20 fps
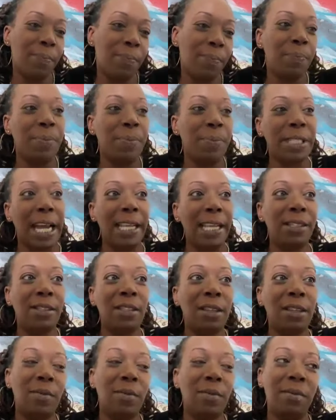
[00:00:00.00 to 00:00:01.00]
besides,
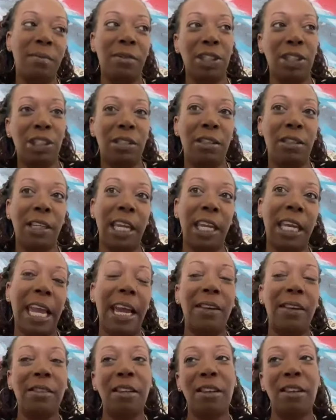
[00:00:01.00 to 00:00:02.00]
just looking
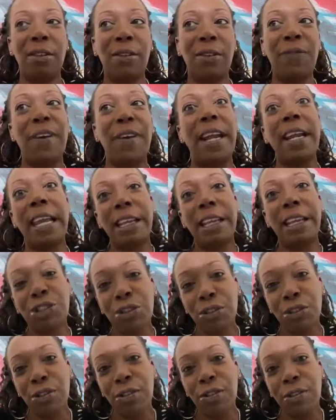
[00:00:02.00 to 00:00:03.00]
at, the
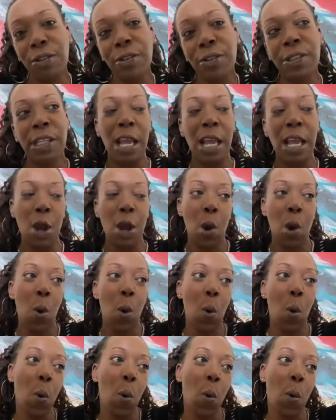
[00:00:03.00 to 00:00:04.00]
financials,
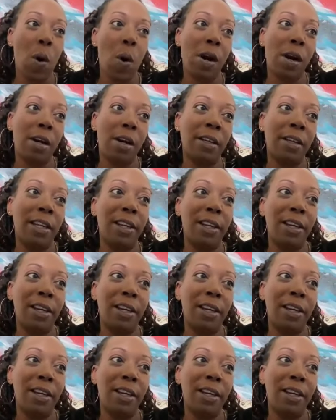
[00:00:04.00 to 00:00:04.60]
or,